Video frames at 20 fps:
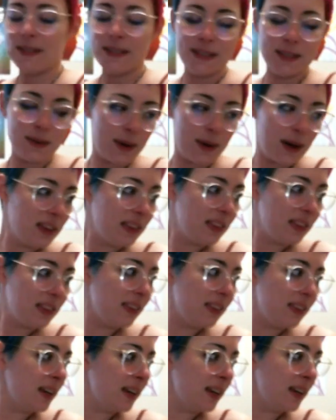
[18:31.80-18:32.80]
I think I
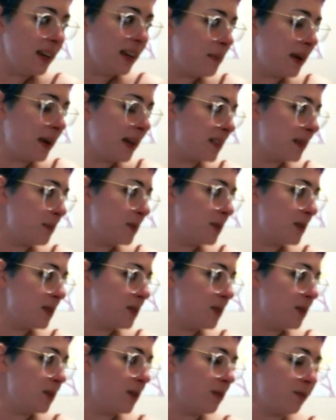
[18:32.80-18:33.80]
might substitute
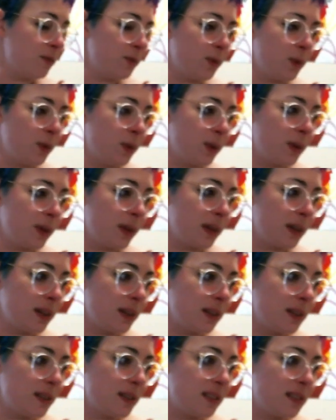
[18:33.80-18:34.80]
it for
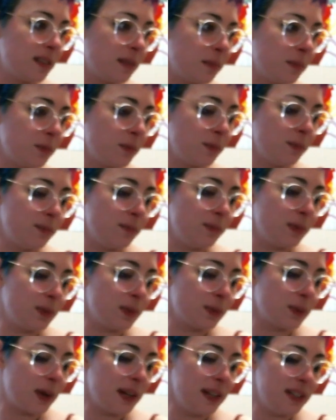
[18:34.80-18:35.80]
some
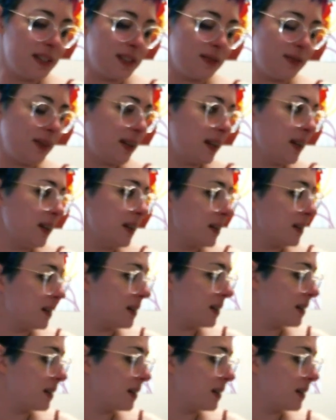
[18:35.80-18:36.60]
rice vinegar.